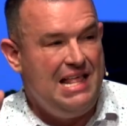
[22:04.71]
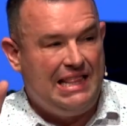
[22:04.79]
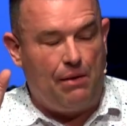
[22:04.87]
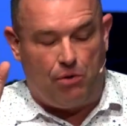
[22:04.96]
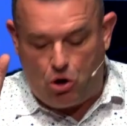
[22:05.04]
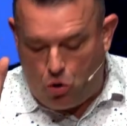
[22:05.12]

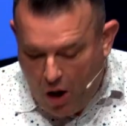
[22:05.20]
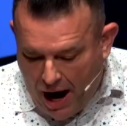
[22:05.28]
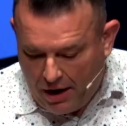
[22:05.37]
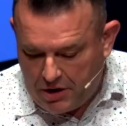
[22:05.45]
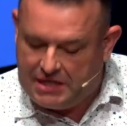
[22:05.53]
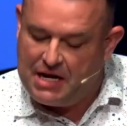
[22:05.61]
that
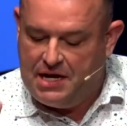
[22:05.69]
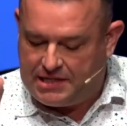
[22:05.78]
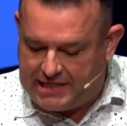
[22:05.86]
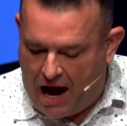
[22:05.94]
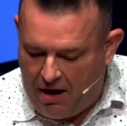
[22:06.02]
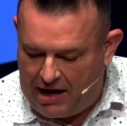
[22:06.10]
requires
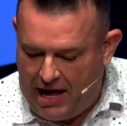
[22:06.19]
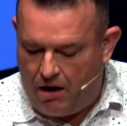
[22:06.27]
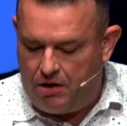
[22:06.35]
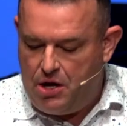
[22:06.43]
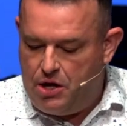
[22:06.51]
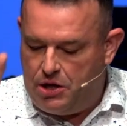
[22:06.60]
scouting
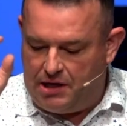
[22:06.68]
out.